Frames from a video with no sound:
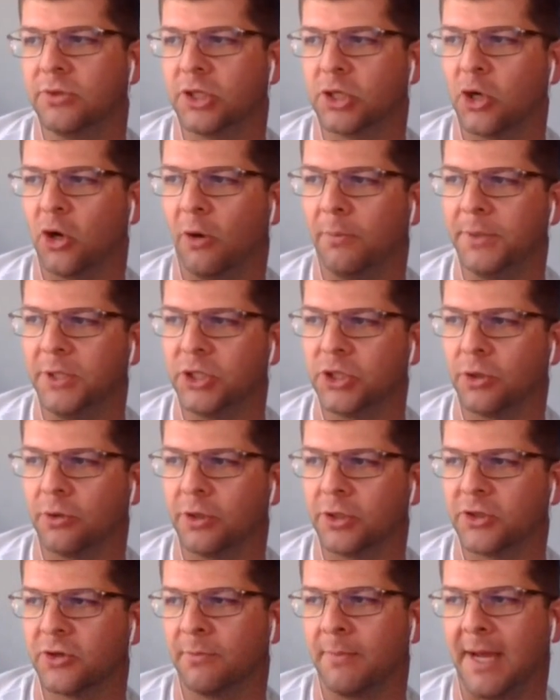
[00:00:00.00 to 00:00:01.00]
Jacoby
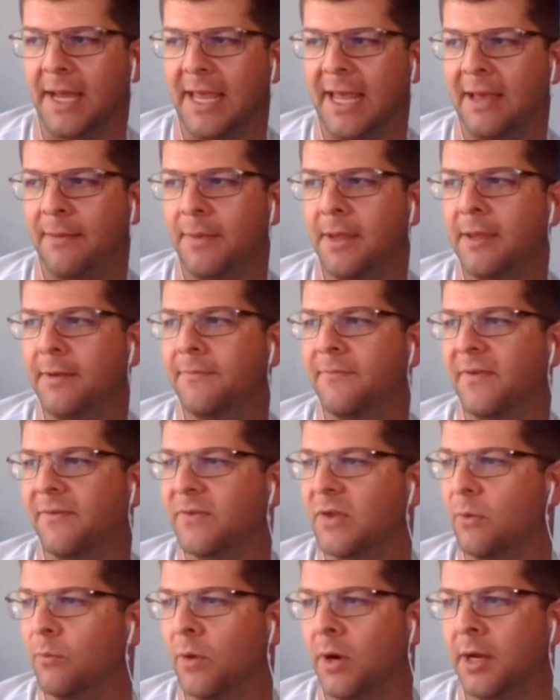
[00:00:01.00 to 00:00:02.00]
George for Miami,
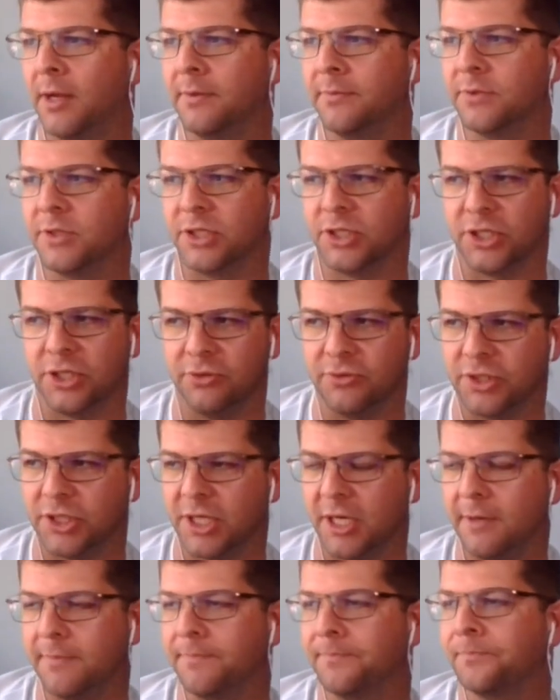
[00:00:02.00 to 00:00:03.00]
51. Just too
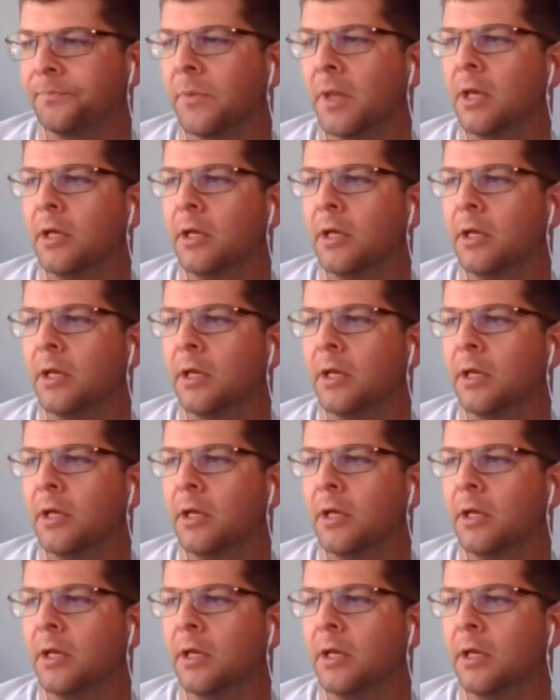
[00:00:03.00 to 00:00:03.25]
cheap.